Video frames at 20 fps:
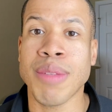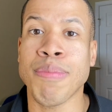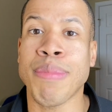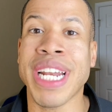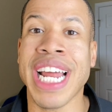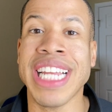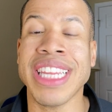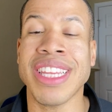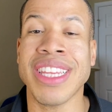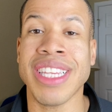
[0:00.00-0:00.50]
but
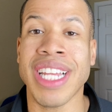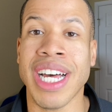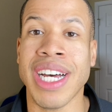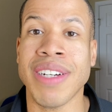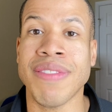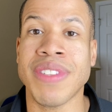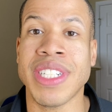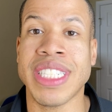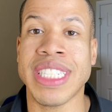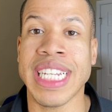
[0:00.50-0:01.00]
I
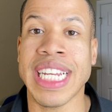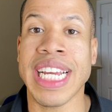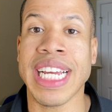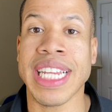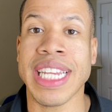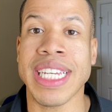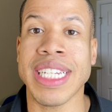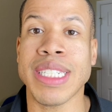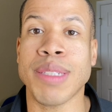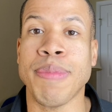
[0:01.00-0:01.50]
loved seeing
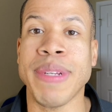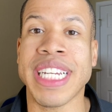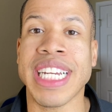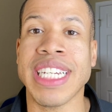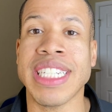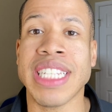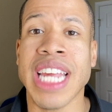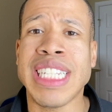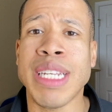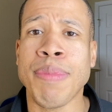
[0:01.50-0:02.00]
this
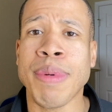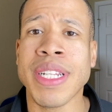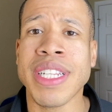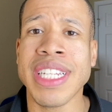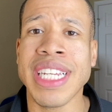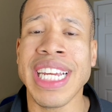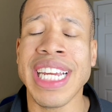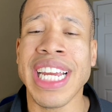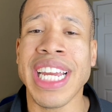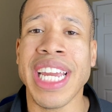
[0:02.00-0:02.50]
because
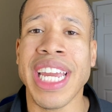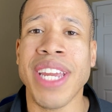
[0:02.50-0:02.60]
typically